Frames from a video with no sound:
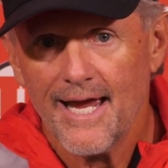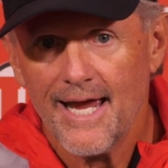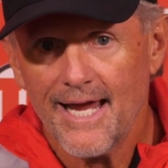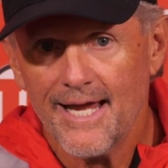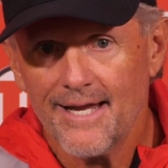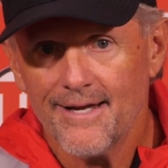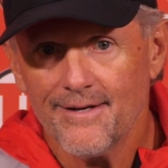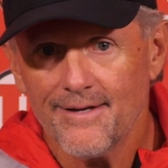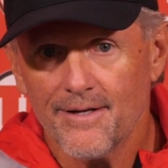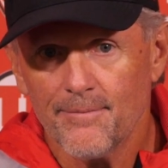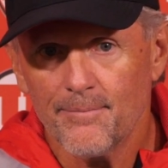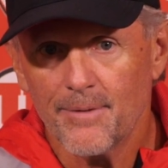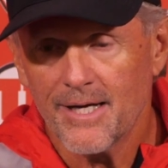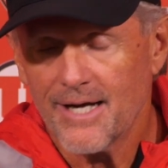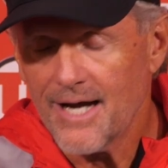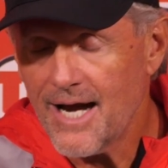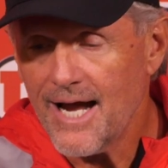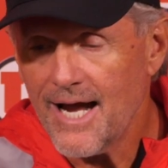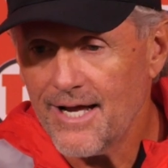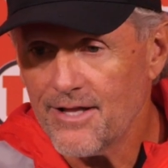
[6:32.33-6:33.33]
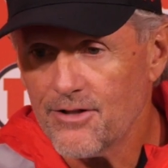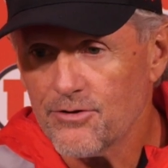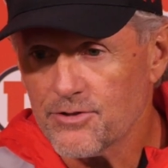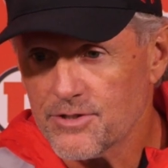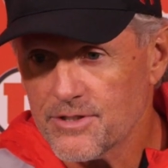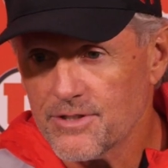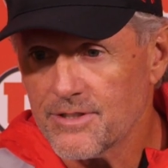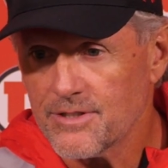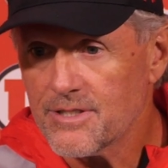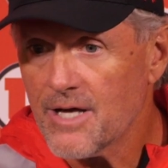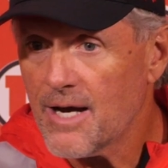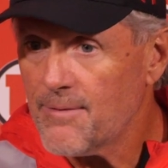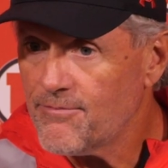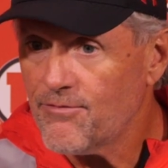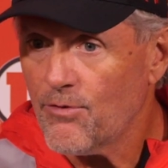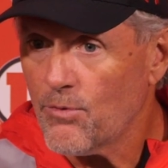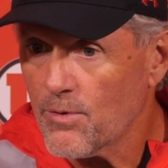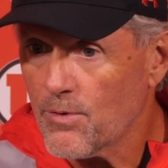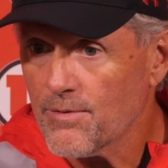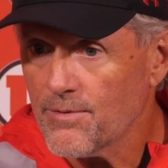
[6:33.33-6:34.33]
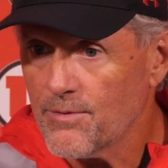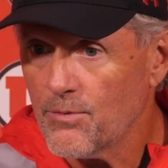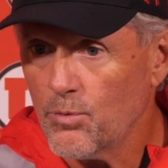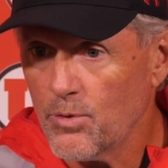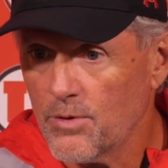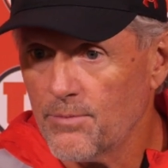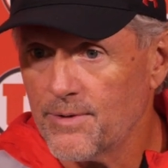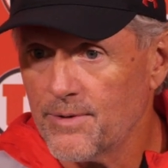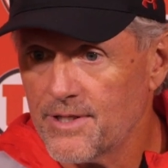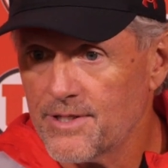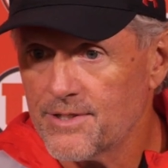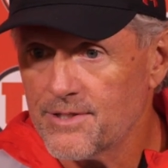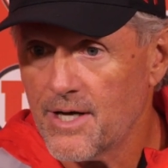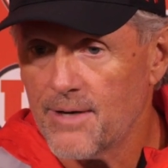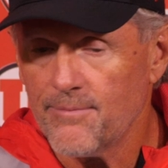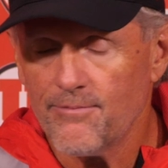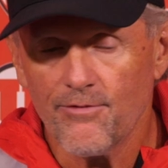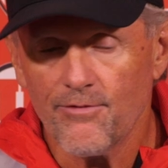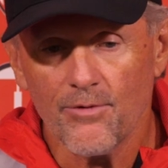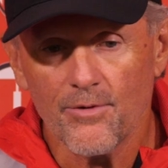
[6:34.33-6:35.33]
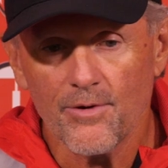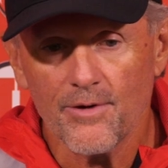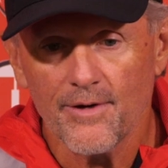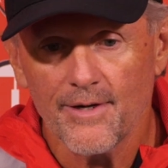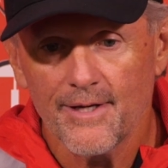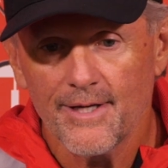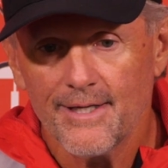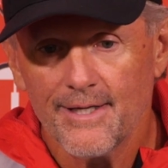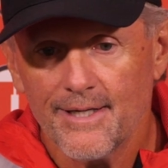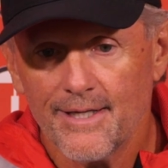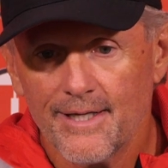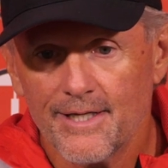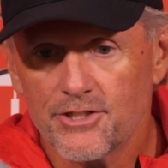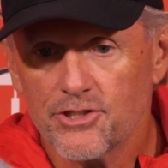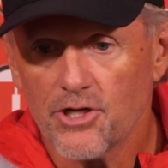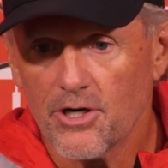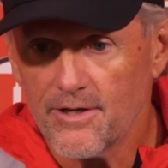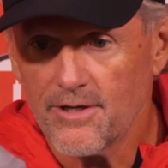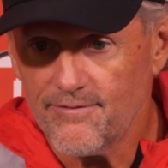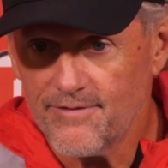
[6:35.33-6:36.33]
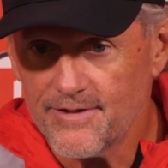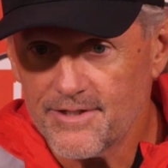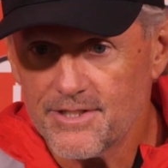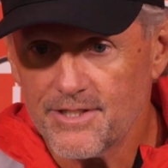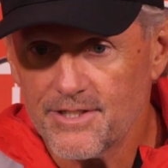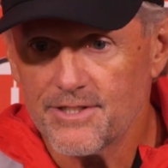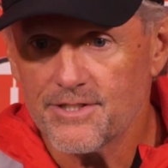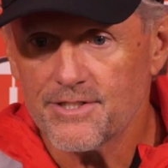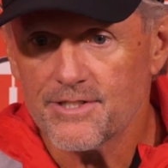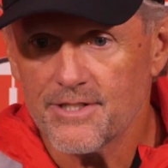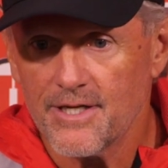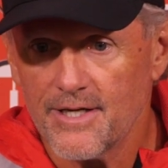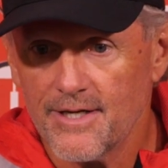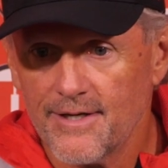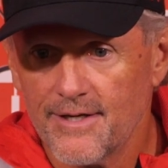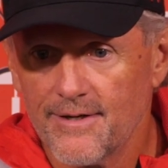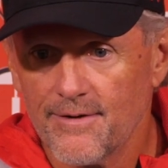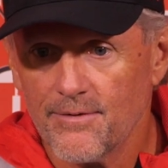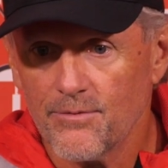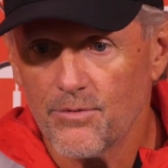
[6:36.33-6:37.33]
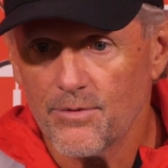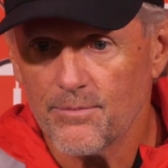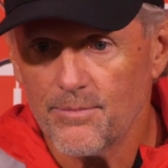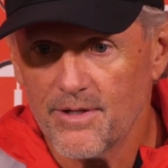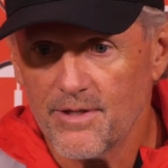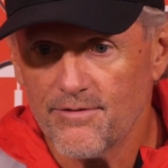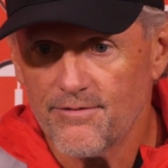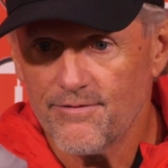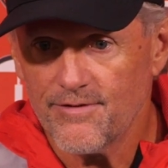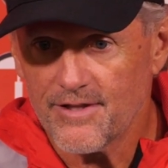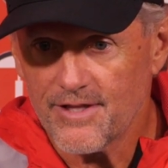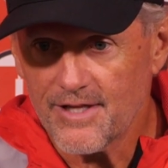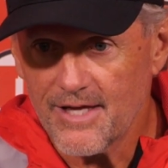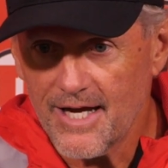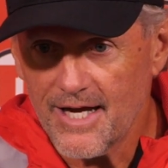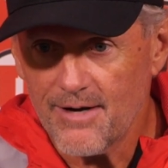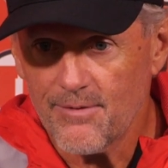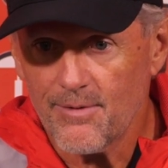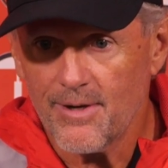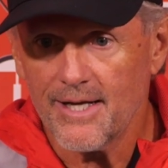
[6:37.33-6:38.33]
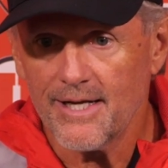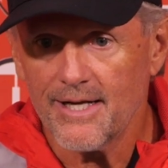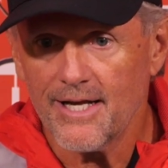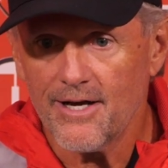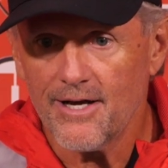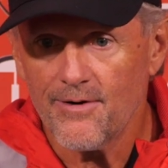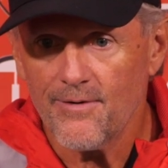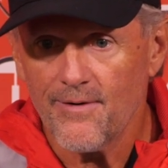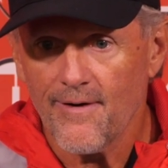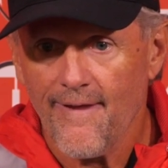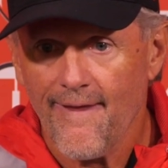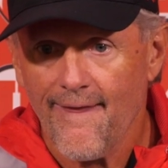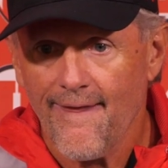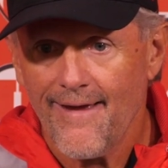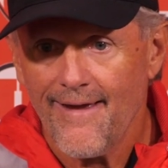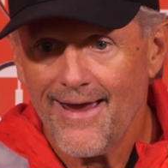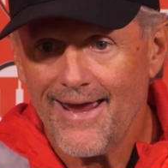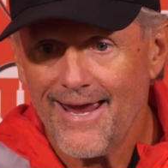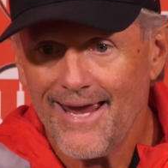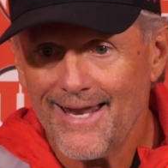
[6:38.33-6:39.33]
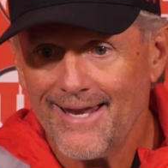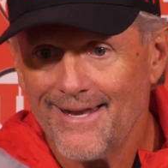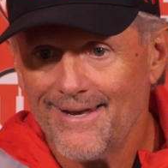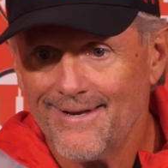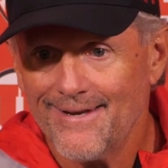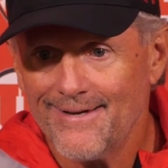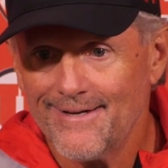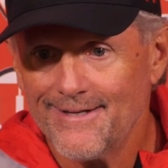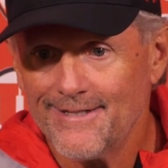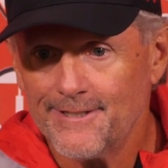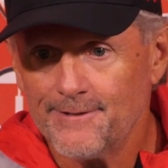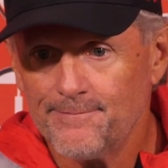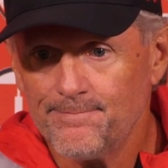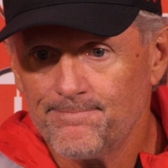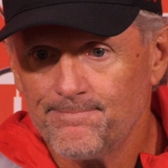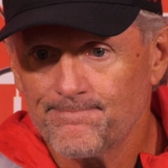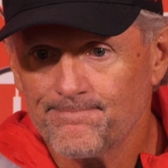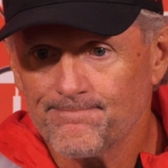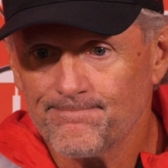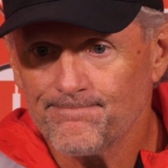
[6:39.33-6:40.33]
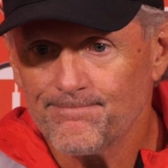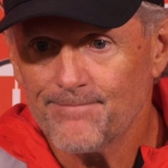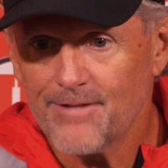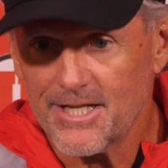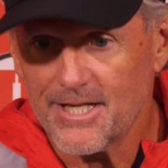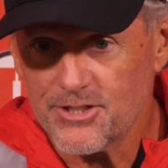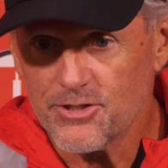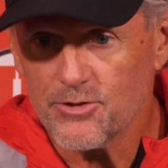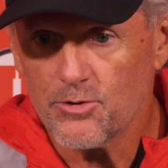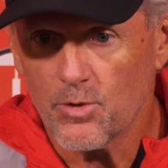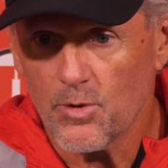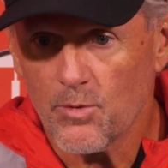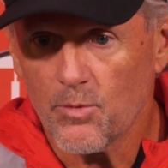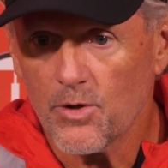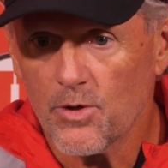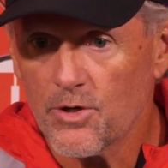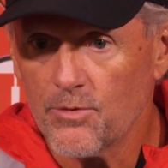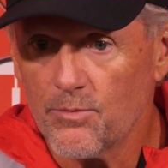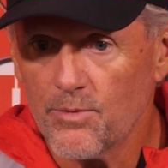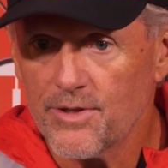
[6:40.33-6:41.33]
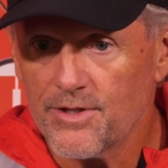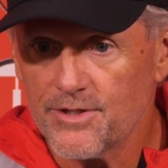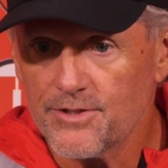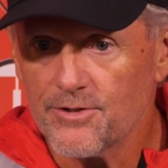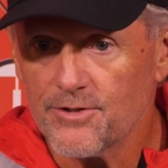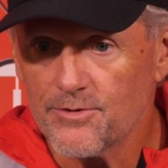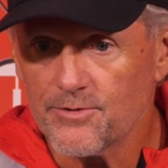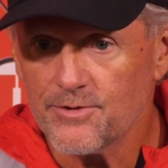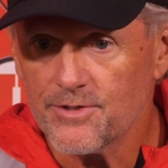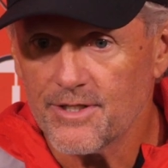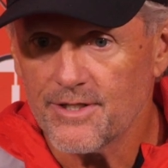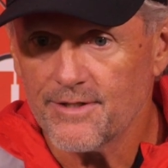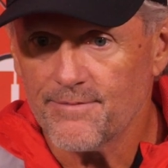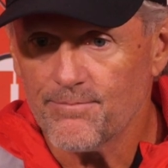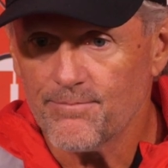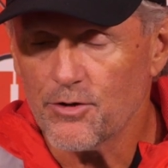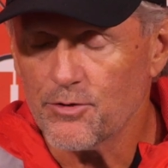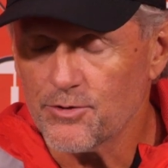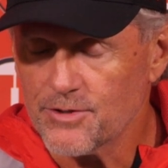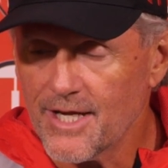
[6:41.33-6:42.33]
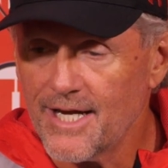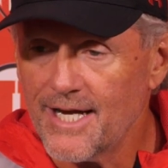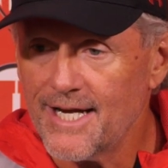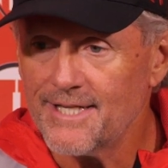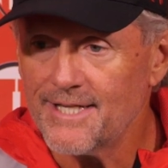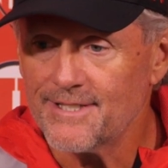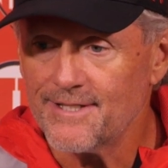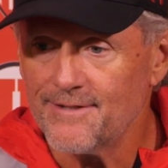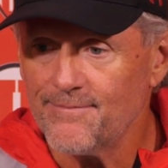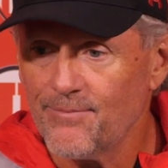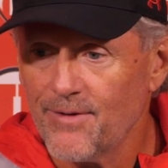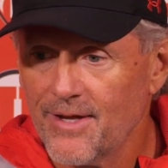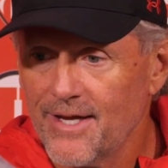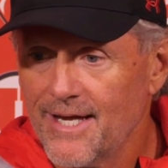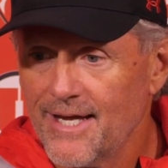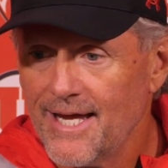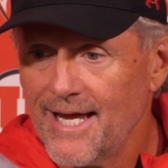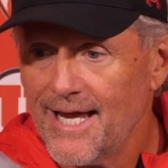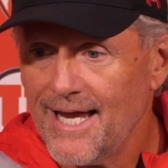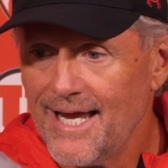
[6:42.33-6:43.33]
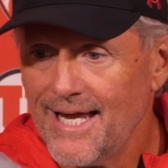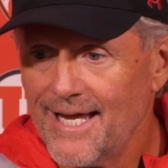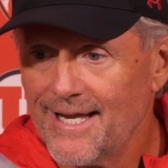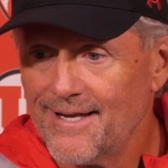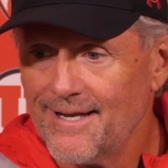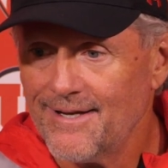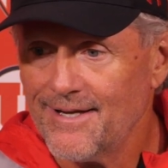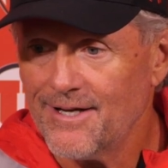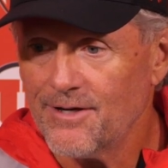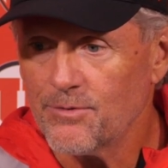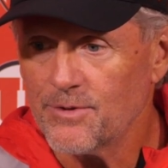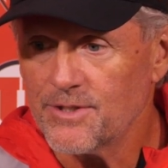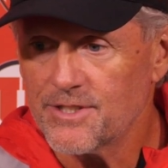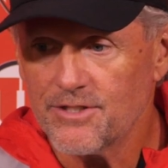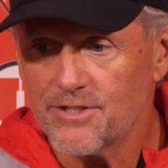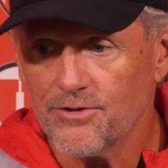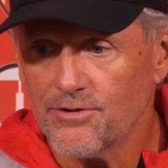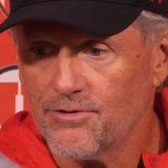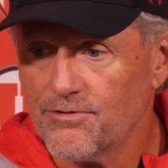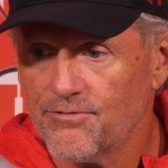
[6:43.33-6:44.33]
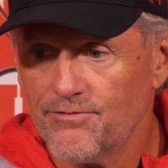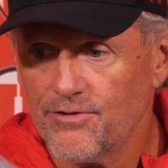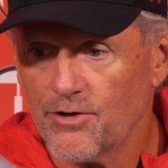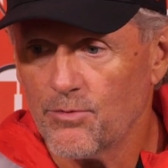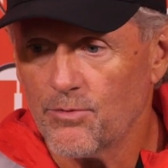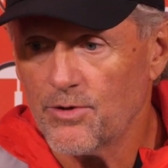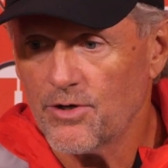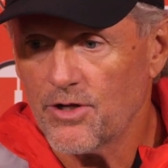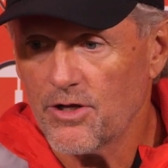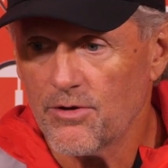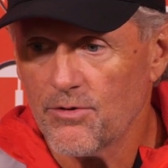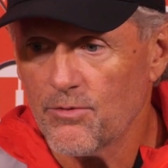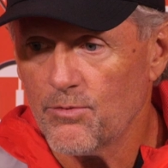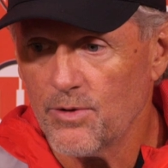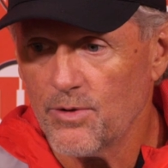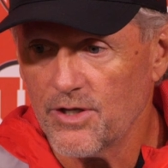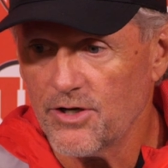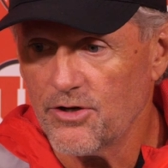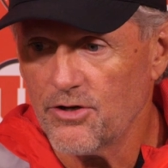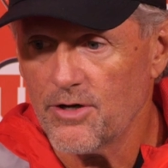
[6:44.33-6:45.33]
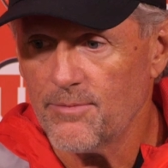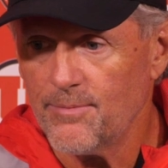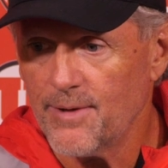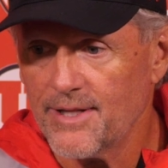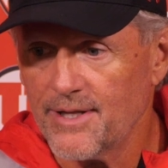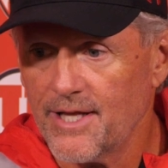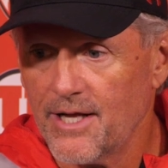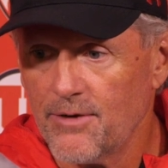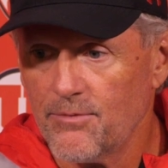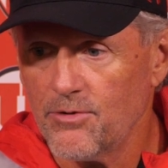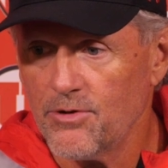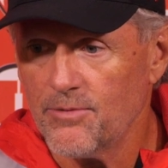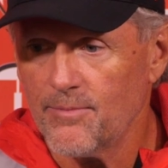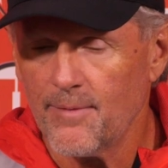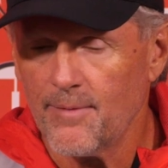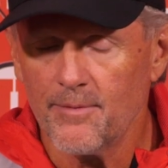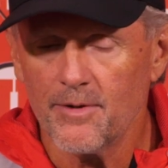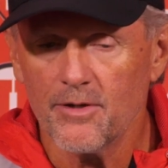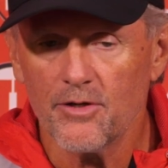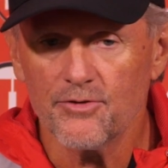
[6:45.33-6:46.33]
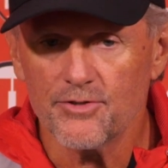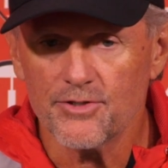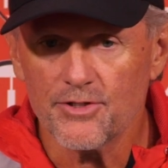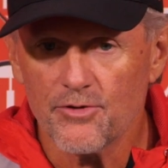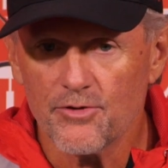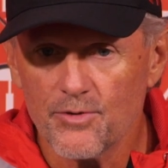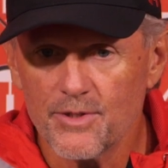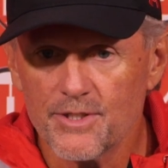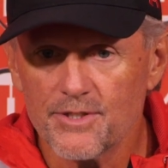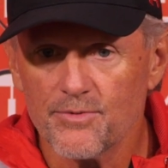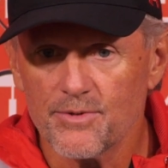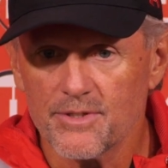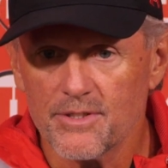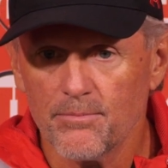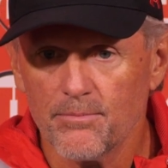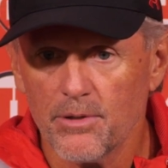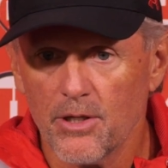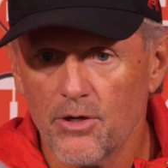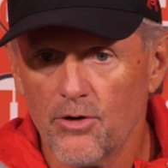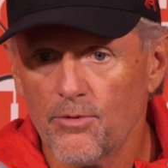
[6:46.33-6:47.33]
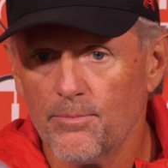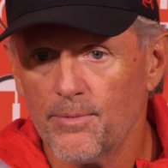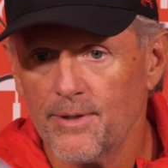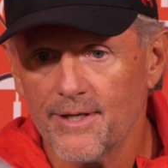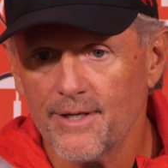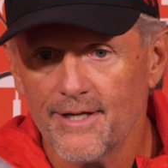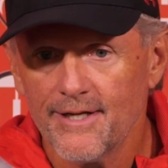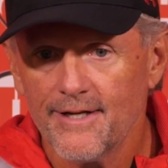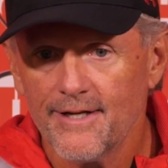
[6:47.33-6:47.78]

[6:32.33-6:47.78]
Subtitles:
and Makai, those are the top four, will be the top four. Charlie Vincent's would be the fifth guy right now. And that's who we're working with, is those guys. And we still feel really, really good about that room. I mean, losing Chris was a blow, but